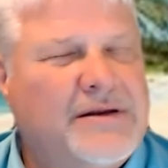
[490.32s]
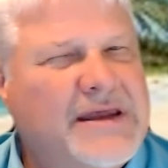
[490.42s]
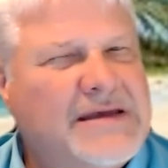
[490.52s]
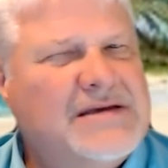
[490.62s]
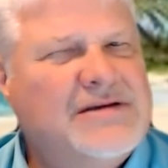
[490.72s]

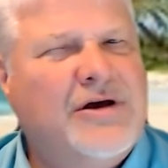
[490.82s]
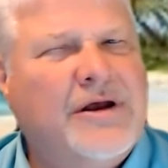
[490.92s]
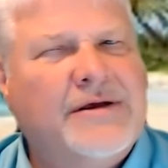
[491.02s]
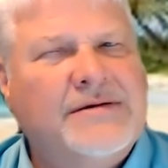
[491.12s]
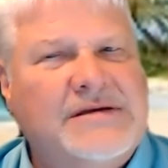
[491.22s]
this is going
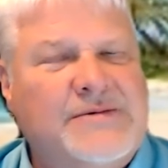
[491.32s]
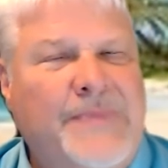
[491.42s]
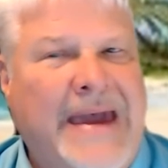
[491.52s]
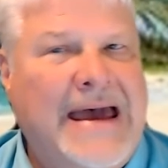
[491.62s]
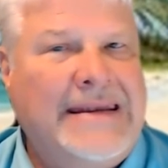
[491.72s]
to
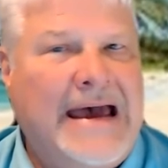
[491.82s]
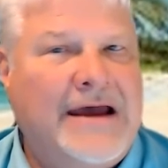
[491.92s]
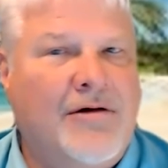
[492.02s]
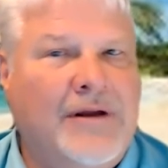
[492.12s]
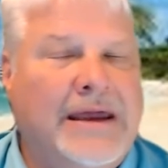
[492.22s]
span
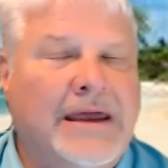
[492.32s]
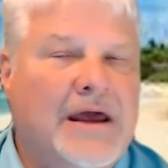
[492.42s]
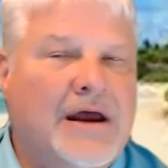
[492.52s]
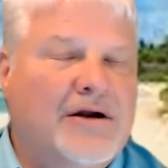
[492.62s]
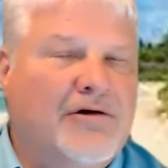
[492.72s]
not only
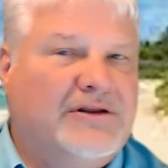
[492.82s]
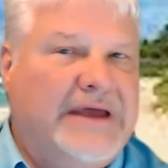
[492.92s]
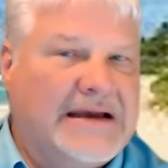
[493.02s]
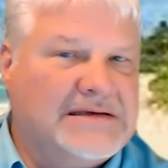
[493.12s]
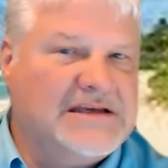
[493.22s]
North
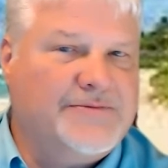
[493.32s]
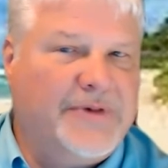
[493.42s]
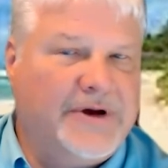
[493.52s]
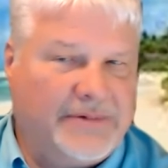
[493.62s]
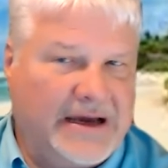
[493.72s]
Texas
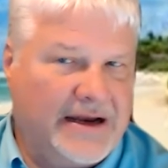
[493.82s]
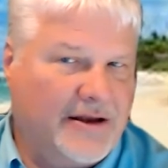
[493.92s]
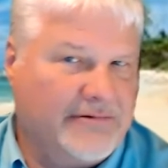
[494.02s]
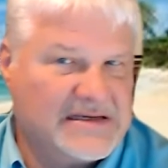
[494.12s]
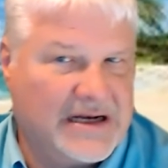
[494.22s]
but kind of
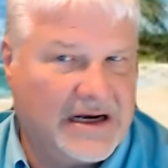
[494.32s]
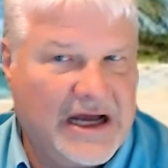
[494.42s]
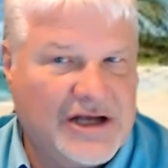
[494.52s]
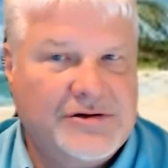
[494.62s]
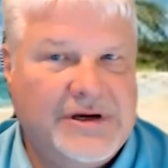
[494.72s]
the rest of the
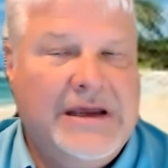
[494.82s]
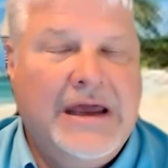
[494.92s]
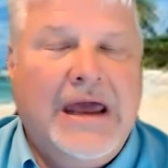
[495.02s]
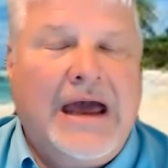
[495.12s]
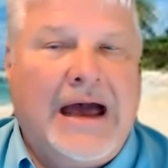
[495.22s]
country.
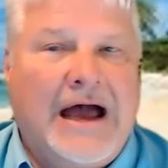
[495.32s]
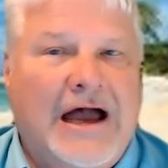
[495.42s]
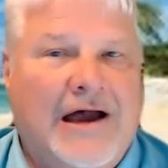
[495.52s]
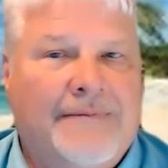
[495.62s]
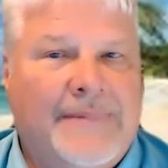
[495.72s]

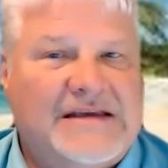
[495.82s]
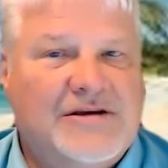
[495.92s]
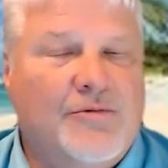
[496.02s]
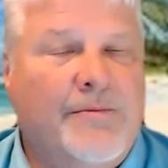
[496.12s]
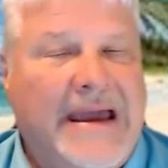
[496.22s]

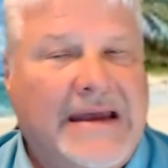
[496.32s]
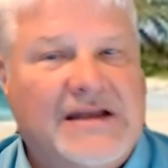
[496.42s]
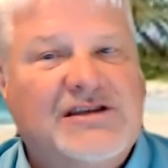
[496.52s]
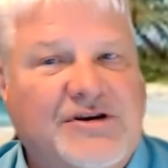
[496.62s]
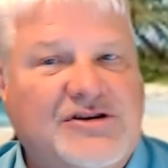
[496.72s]
So
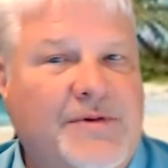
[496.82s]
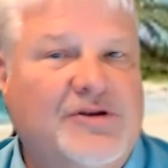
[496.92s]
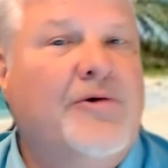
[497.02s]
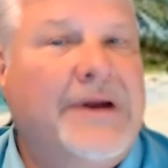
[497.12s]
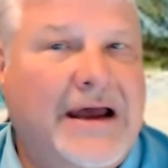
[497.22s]
maintenance we should be
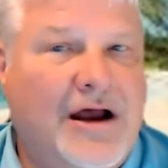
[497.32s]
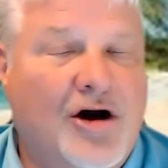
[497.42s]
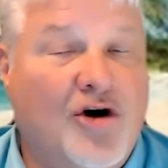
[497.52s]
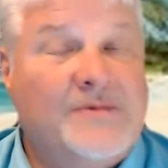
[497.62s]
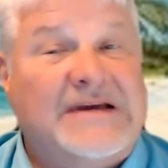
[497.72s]
doing on our
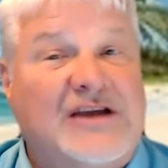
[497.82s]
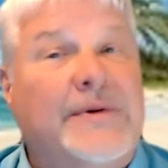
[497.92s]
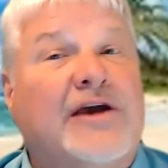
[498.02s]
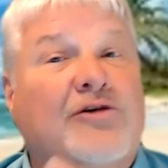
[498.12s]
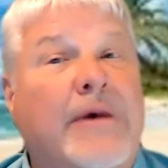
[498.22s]
homes as
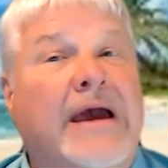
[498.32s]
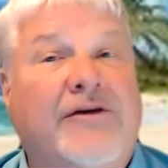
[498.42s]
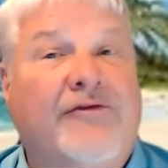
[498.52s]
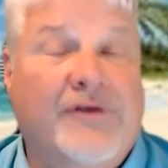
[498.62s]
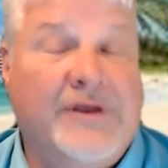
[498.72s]
we get
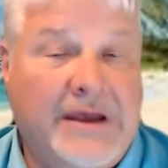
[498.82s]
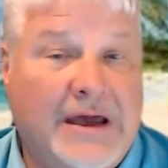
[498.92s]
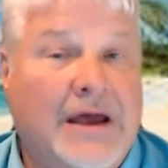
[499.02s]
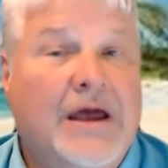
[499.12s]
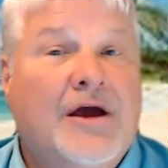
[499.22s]
ready for
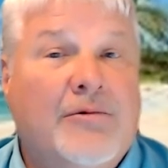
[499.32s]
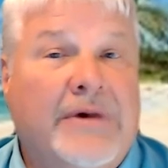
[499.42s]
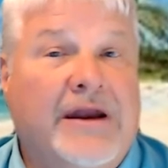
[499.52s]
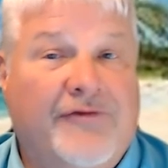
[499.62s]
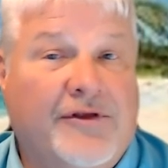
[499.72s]

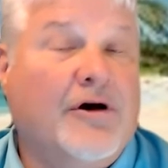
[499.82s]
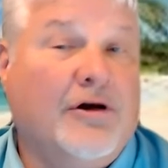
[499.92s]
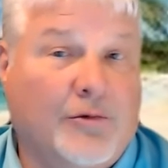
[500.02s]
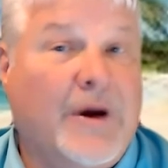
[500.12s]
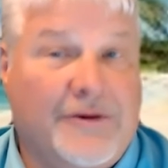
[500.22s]
the
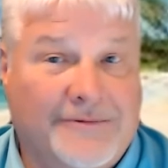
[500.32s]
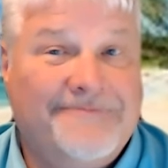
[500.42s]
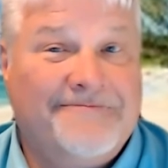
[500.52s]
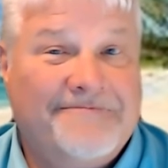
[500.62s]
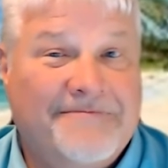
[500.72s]
colder weather.
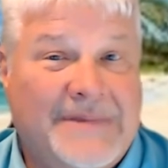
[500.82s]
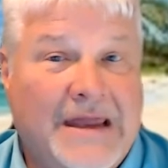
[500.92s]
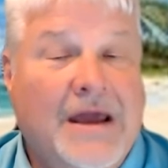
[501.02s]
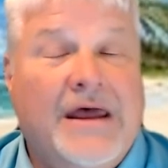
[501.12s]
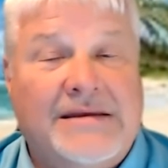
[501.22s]

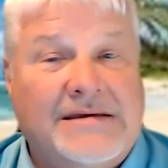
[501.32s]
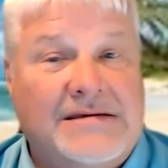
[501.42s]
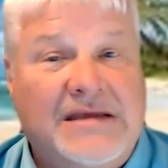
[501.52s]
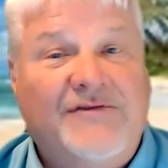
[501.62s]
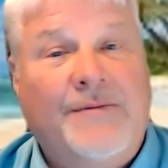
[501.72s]
This is
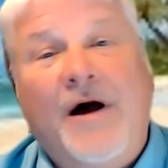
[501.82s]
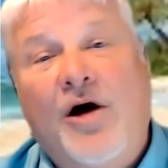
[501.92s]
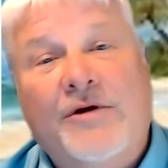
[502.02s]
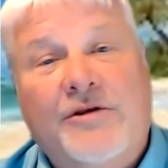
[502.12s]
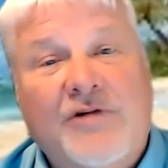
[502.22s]
Steve
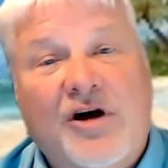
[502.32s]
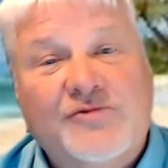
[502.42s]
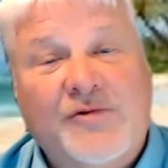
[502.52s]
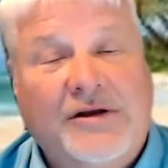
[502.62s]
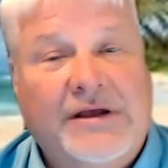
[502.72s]
DePoe with the
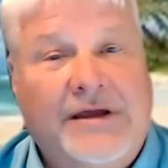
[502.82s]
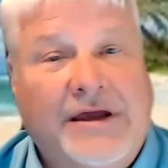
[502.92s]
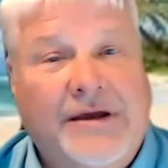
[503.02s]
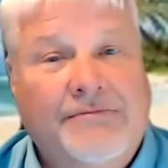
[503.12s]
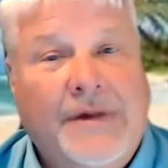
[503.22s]
Rose Realty
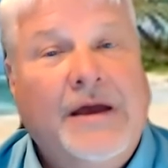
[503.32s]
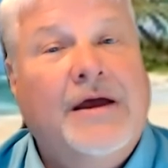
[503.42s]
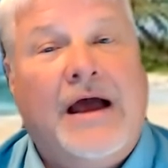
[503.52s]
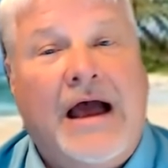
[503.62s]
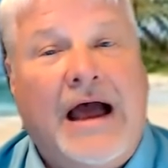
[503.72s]
team.
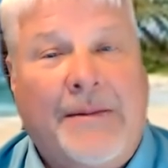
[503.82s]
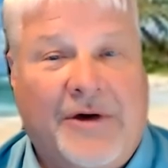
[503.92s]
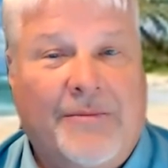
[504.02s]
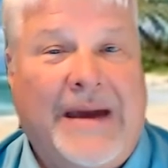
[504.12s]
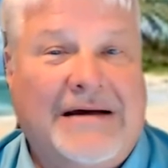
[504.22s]
I'm
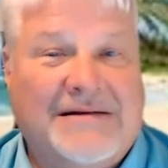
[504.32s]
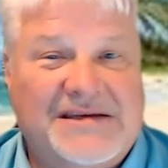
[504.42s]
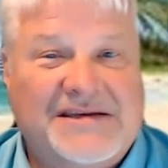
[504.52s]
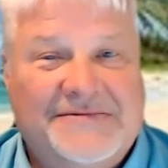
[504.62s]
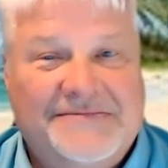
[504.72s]
going to
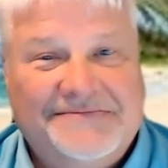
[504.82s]
bounce.